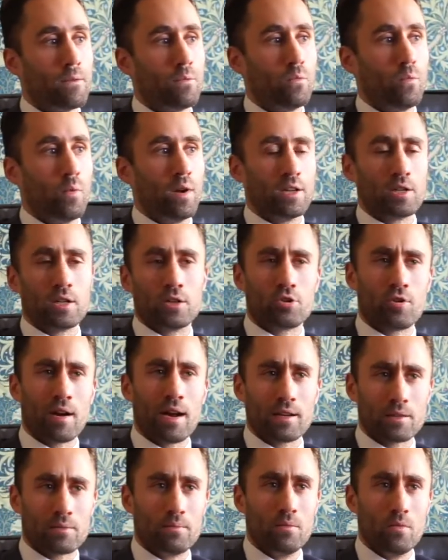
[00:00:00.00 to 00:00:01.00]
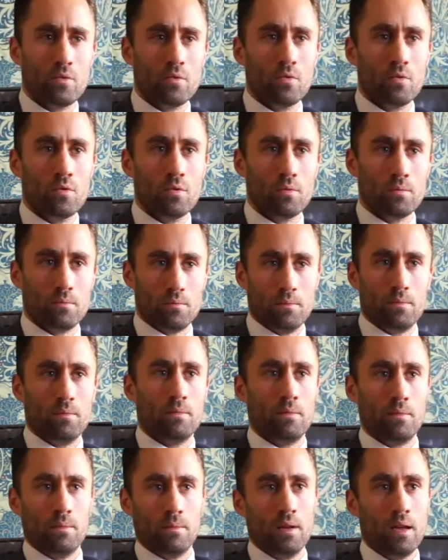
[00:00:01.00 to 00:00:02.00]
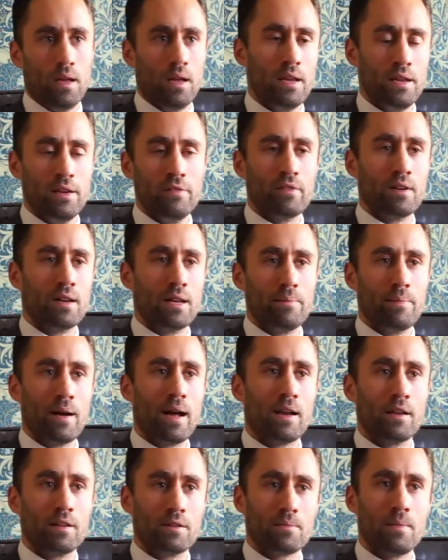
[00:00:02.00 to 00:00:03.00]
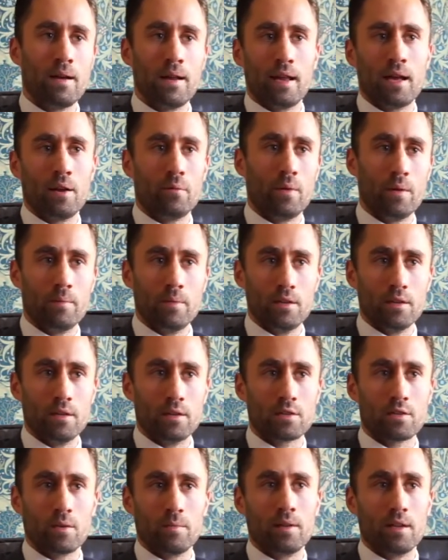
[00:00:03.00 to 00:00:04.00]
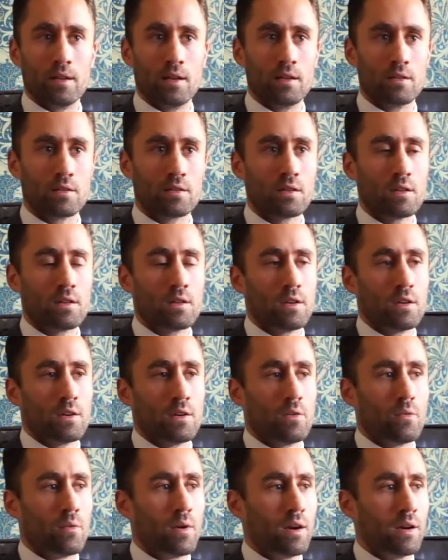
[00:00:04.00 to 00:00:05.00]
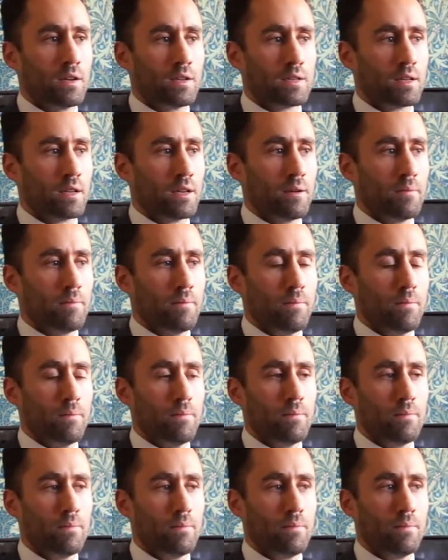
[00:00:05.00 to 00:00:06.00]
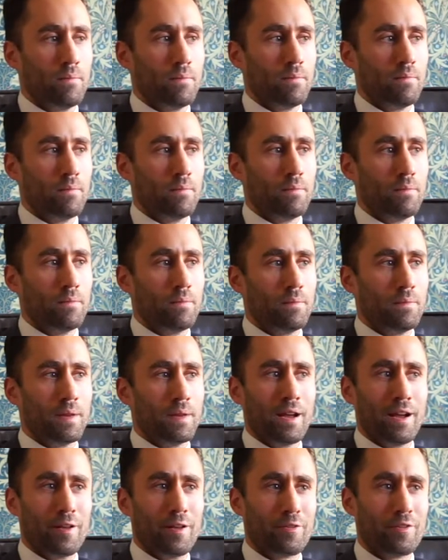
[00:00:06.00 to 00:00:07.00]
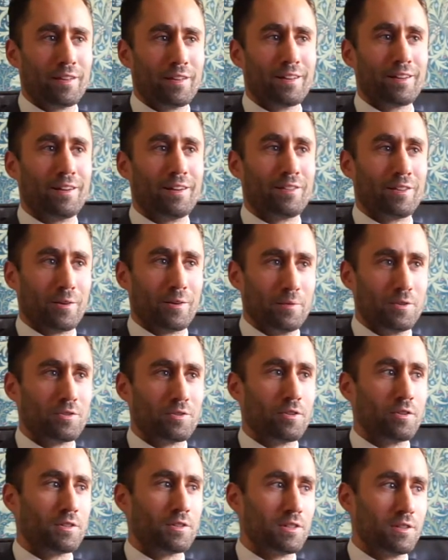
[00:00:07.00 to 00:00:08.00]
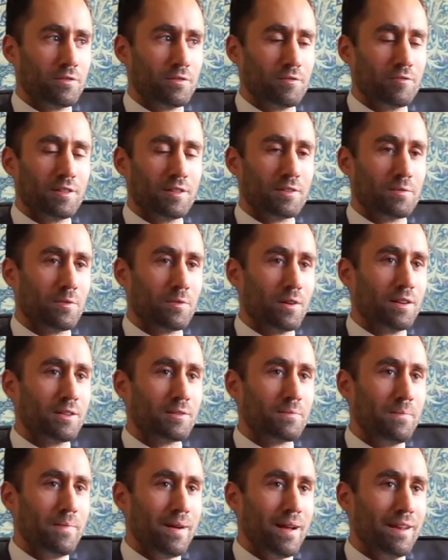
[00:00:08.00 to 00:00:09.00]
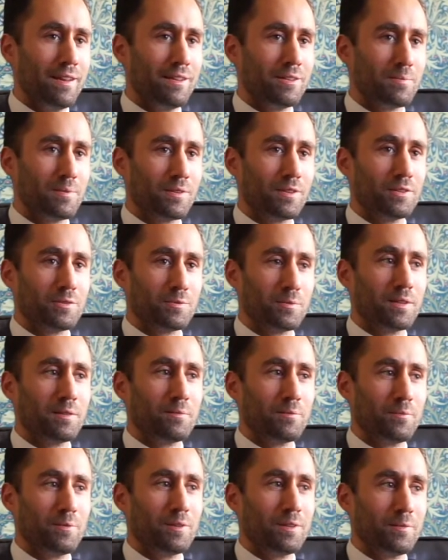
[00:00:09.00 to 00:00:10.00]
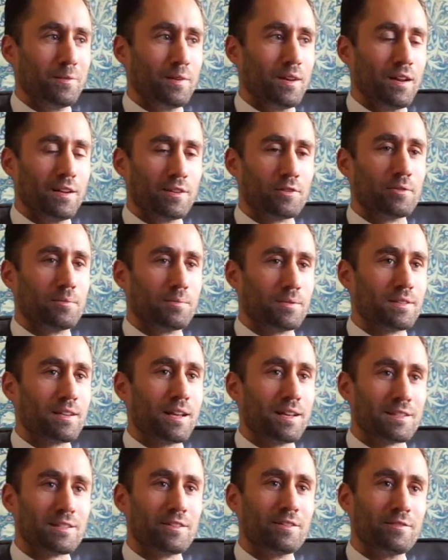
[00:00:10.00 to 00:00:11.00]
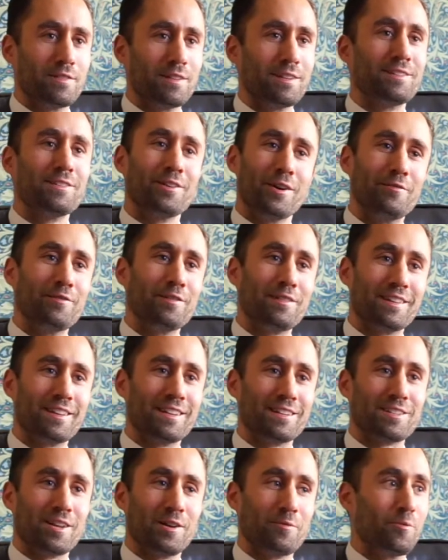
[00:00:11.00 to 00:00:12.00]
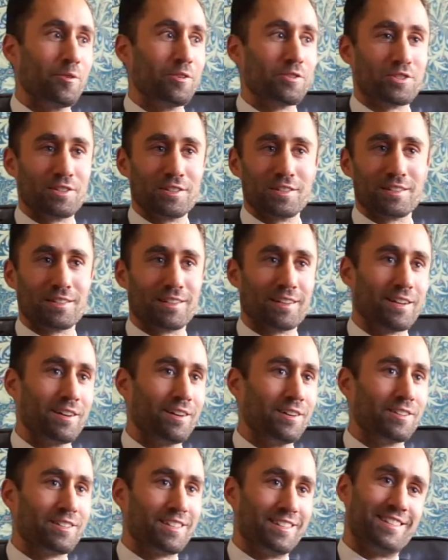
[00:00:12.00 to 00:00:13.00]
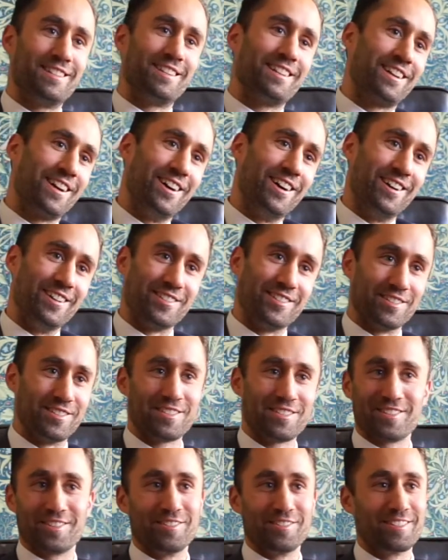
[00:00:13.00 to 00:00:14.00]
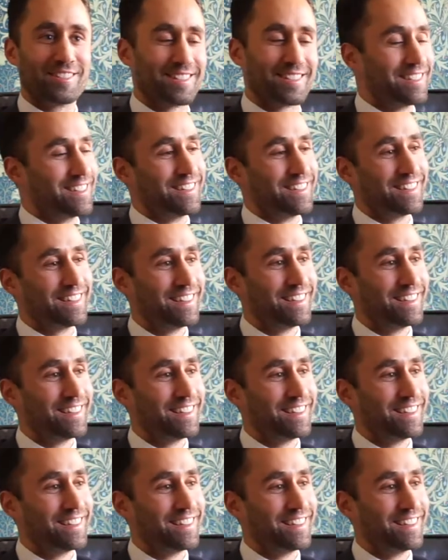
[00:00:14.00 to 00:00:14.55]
which attract more evenly balanced men and women as sommeliers. Whereas, I think majority of the reason why it's men is because we like to obsess over things like watches and cars, cigars and suits, and